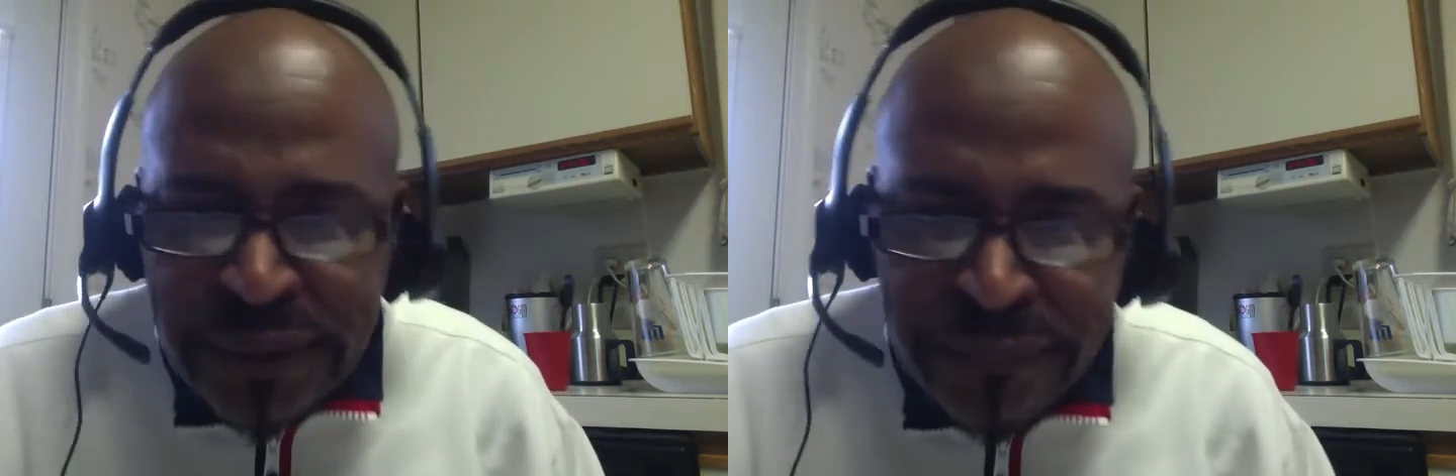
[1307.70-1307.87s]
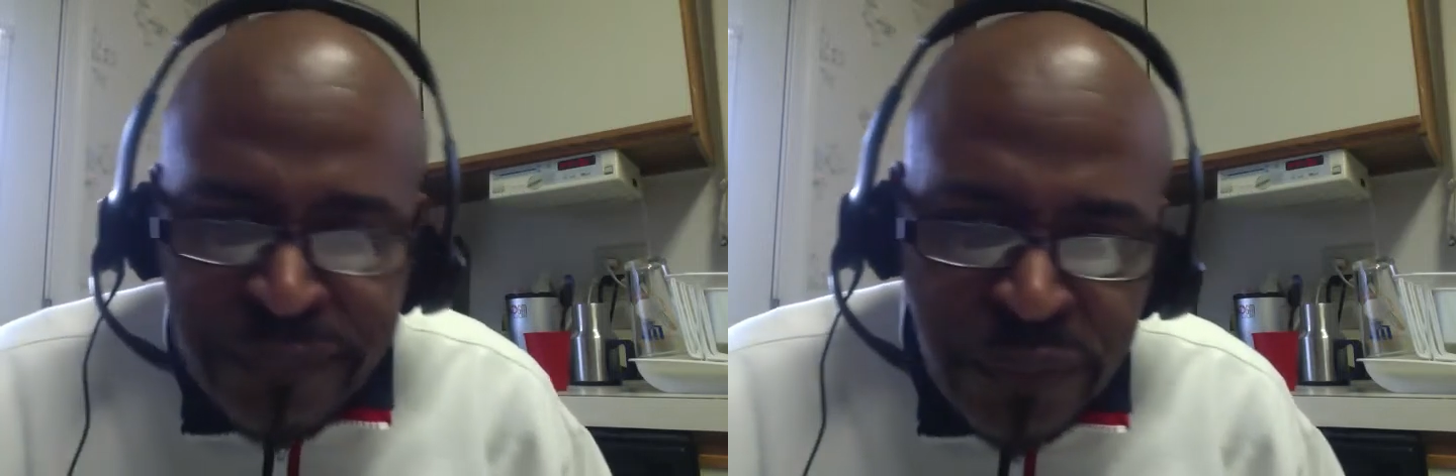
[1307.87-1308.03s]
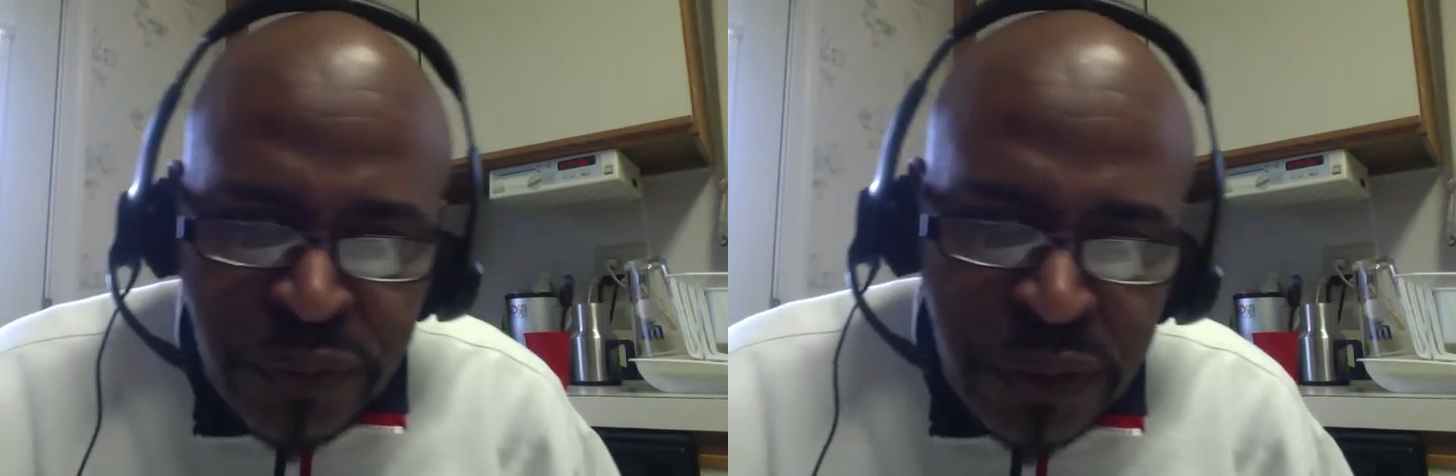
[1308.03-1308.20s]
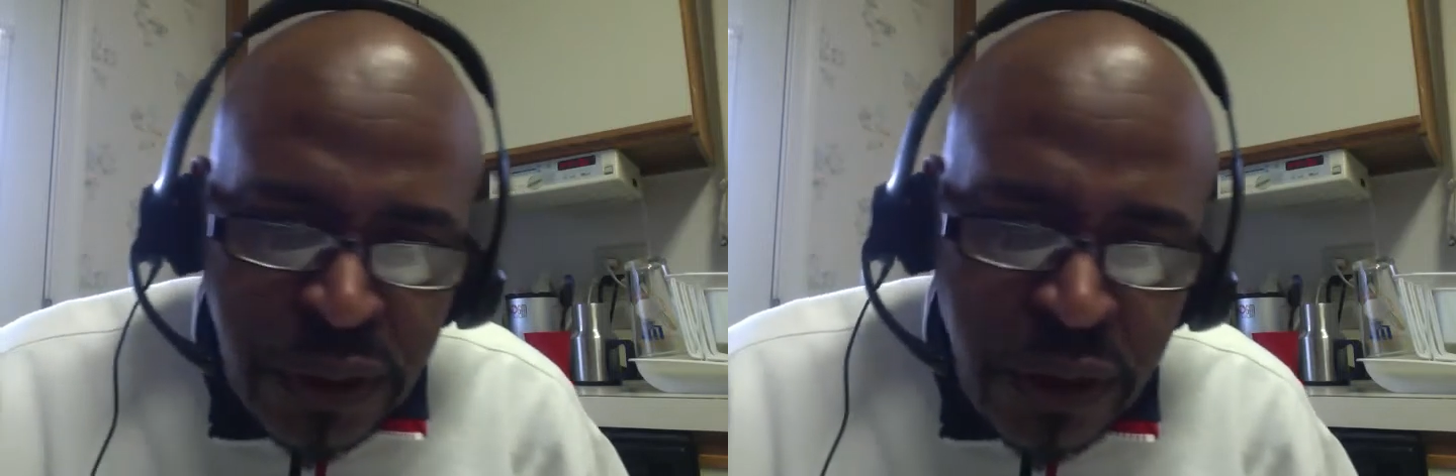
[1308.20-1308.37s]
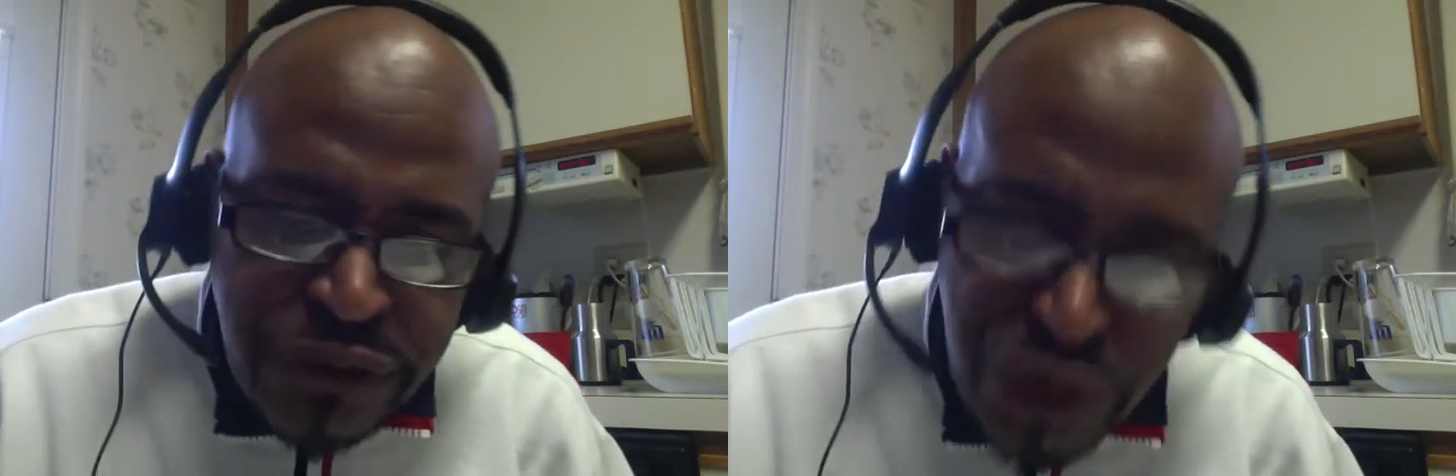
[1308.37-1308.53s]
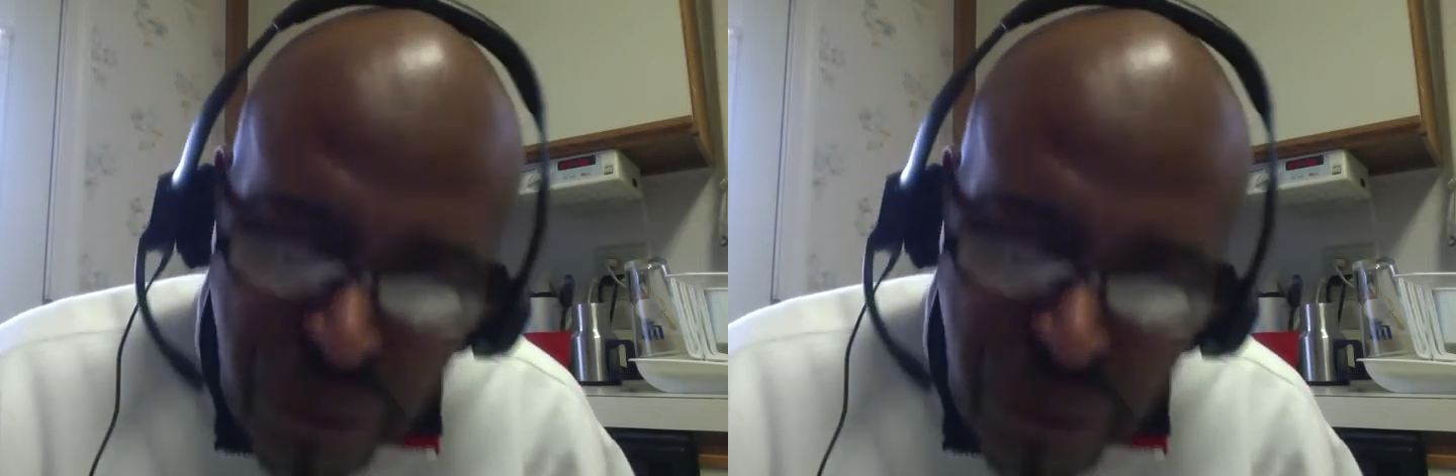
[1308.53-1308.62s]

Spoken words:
we will see the